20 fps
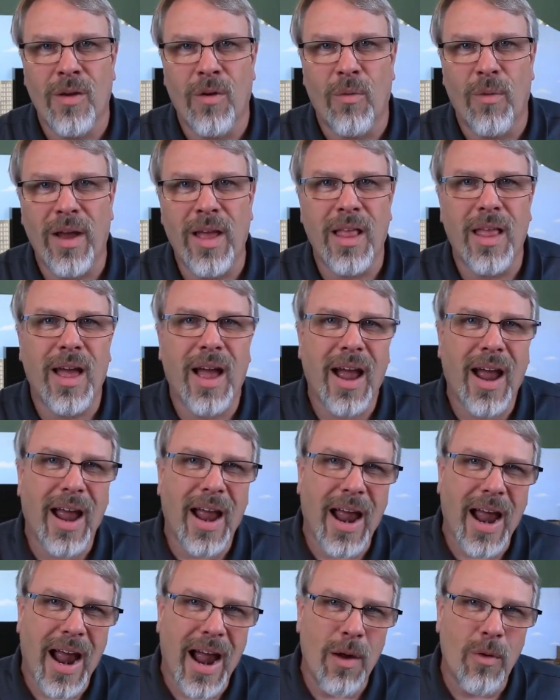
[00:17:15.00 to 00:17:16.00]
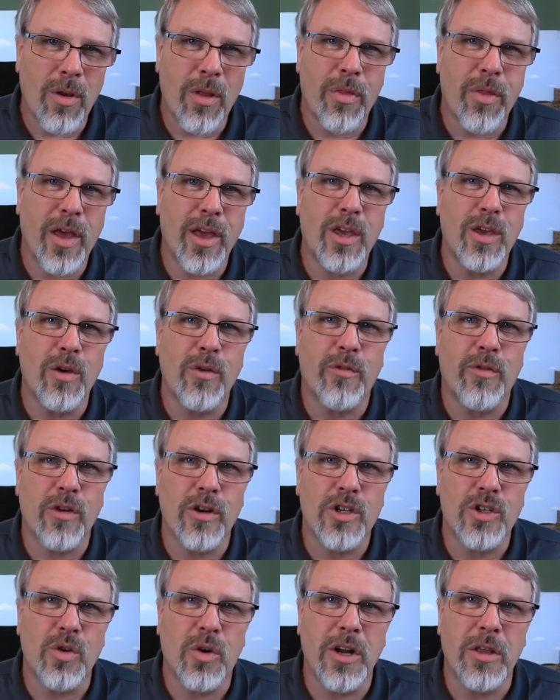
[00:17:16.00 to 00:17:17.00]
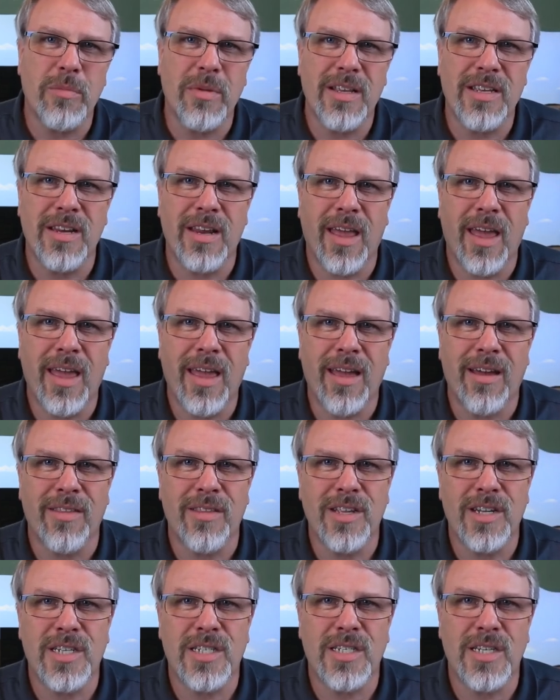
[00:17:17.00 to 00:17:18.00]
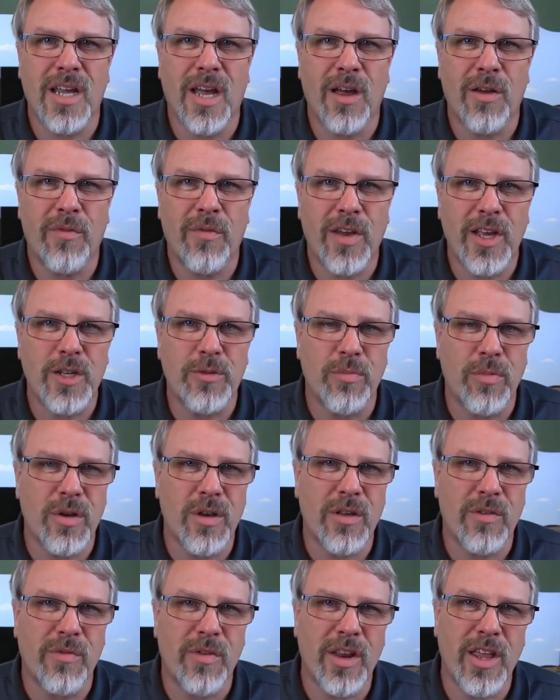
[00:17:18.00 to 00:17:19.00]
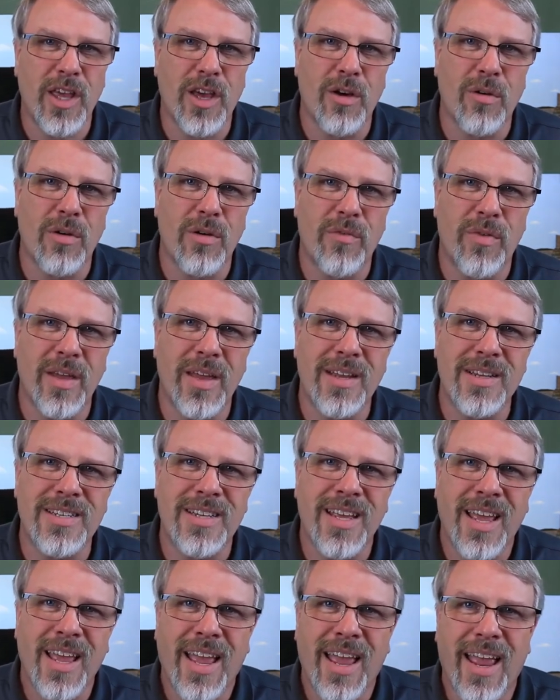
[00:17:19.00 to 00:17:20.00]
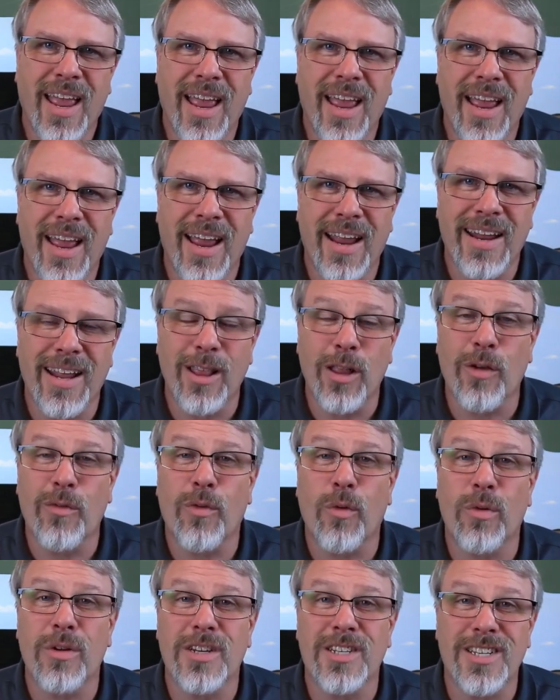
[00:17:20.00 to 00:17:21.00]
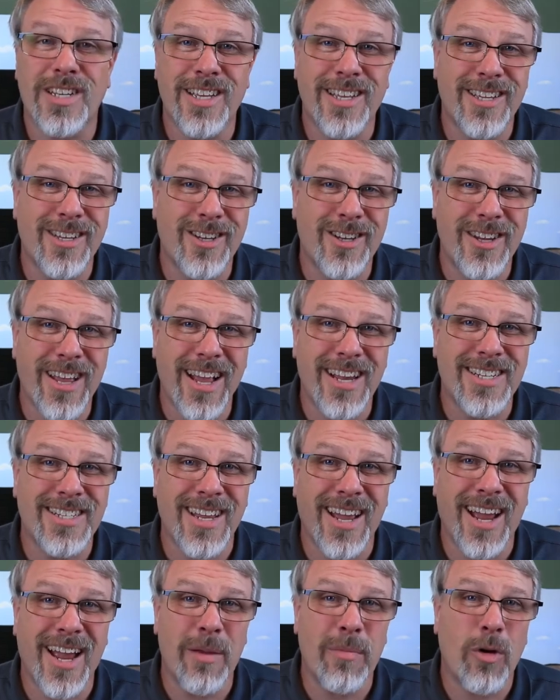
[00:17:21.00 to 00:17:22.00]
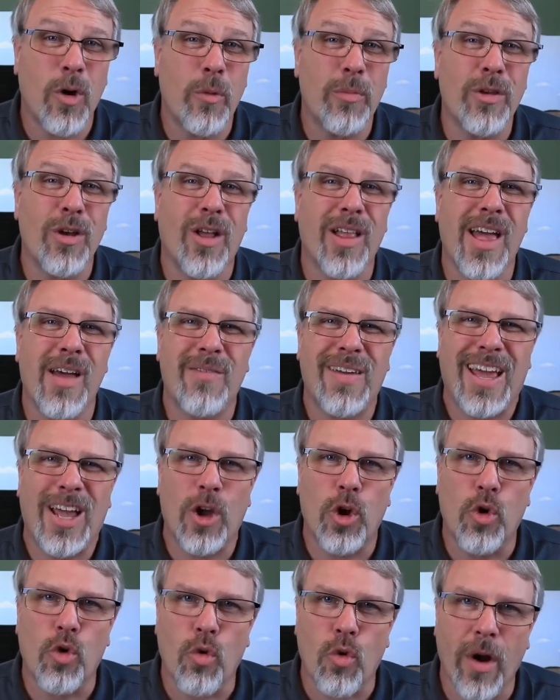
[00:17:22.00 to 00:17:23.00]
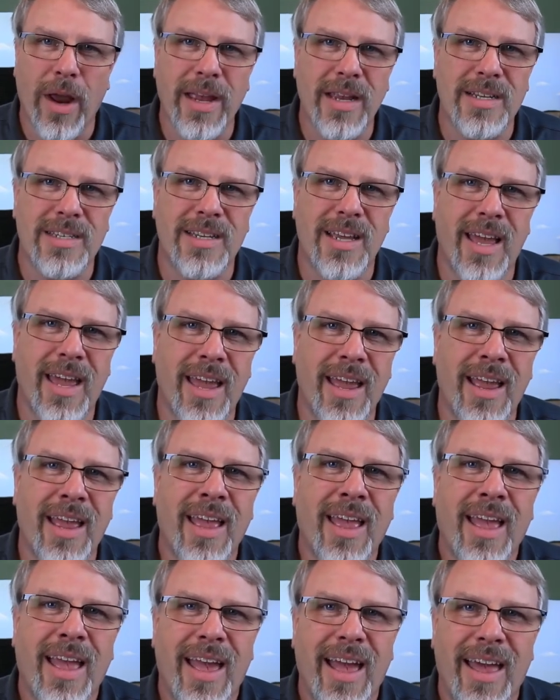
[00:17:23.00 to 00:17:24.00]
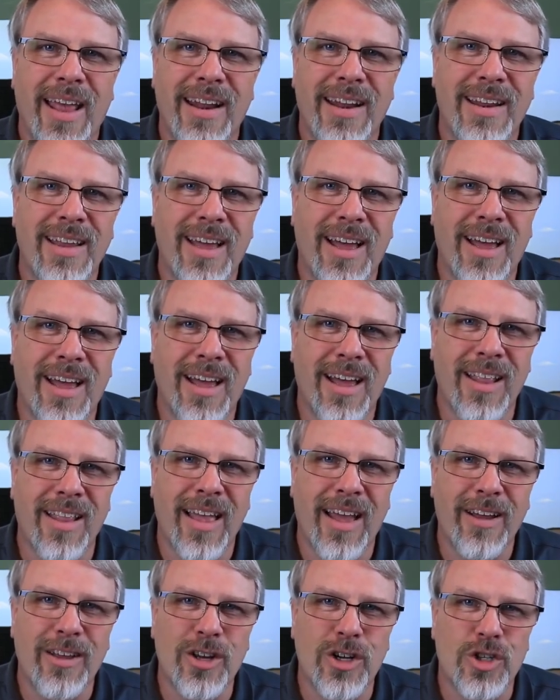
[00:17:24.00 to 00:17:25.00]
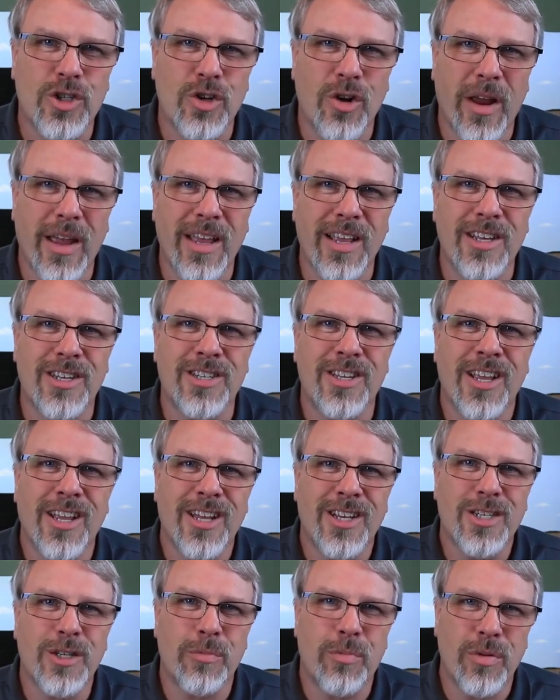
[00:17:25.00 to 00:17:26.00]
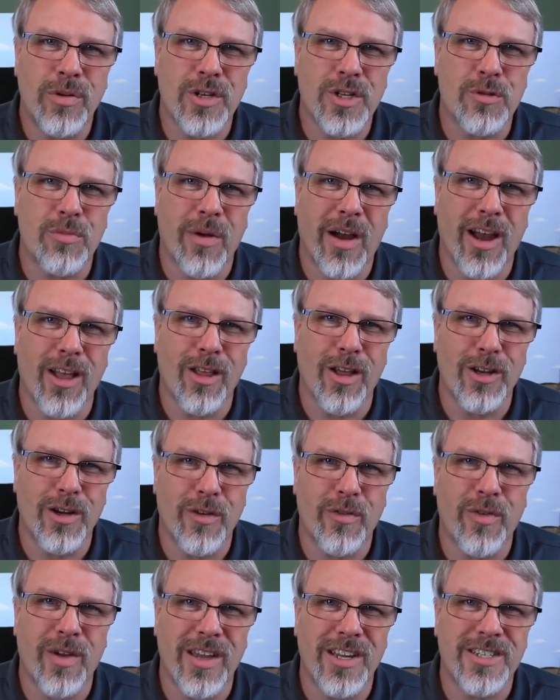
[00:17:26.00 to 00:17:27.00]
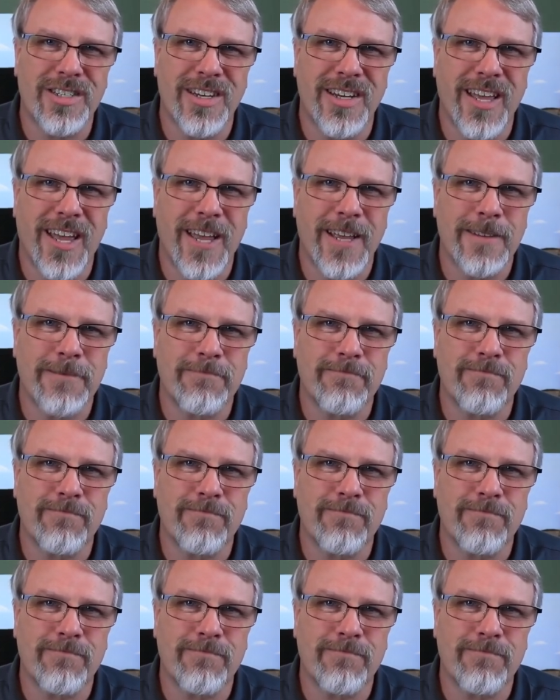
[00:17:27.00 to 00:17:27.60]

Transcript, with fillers: Well, I want to thank you for joining me today on this Facebook video event. And I look forward to seeing you next time. I hope you all have a great day, and allow your trains to put a smile on your face today.